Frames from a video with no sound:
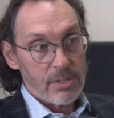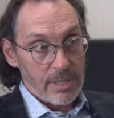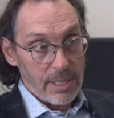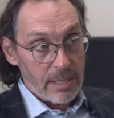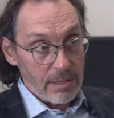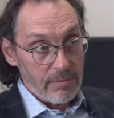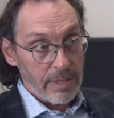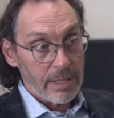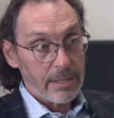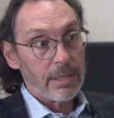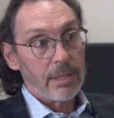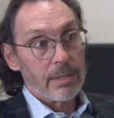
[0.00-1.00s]
single
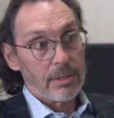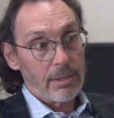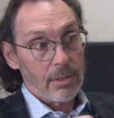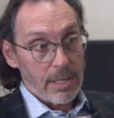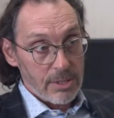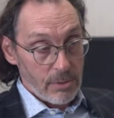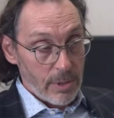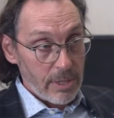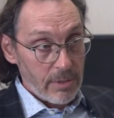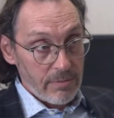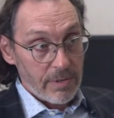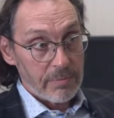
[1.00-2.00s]
event, you lost
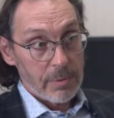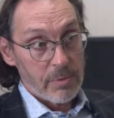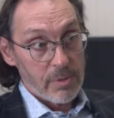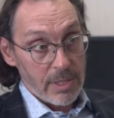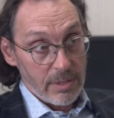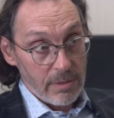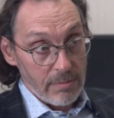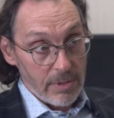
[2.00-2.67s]
greater than 50% of your